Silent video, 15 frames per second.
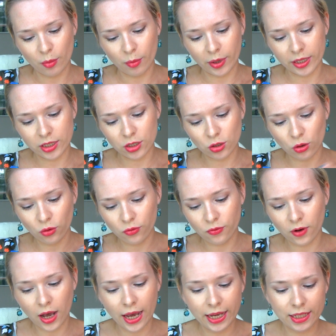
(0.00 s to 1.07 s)
but so
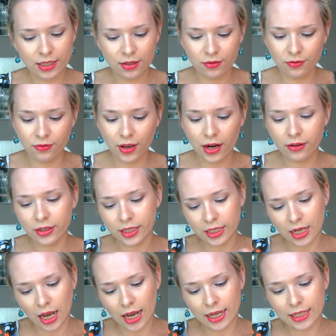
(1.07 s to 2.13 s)
far it's a very
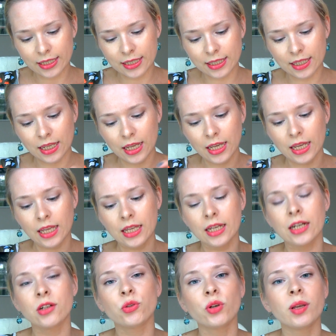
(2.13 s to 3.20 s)
nice
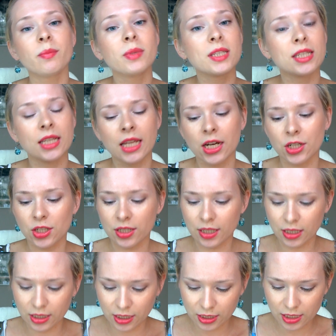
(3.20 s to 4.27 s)
creamy slash
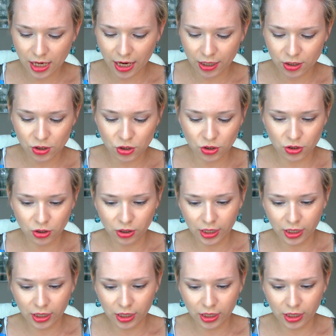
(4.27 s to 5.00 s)
silky texture.